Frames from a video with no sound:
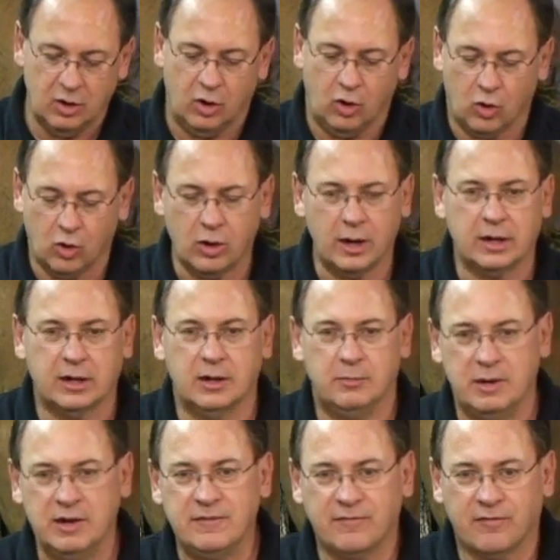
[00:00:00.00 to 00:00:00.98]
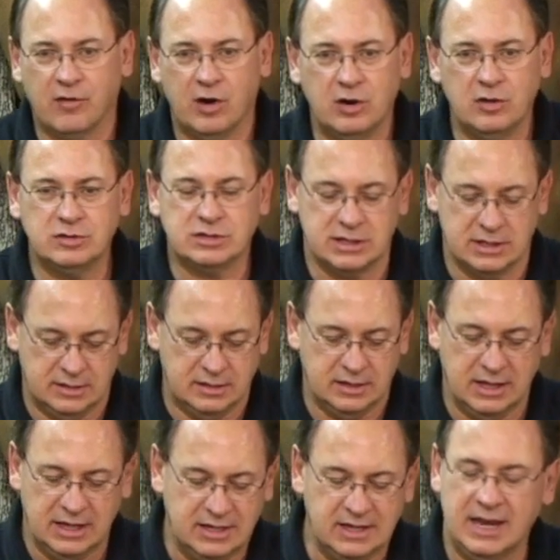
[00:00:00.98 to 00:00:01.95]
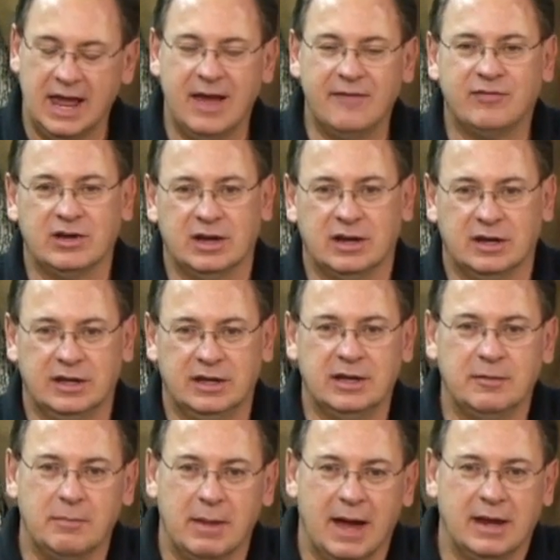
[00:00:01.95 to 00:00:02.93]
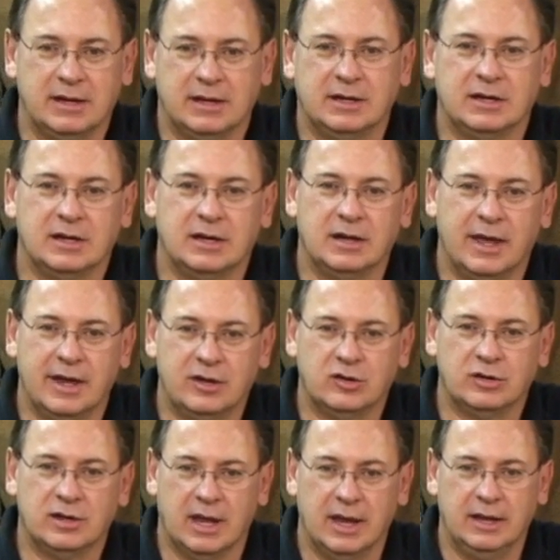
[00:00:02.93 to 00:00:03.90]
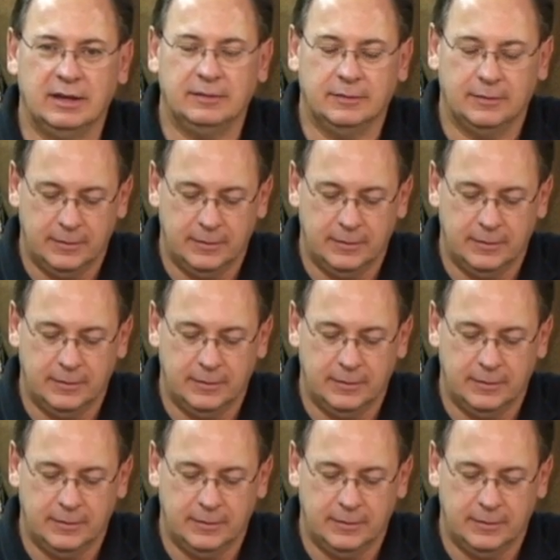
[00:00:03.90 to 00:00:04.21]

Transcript: or it could be frozen indefinitely and mounted at a later date.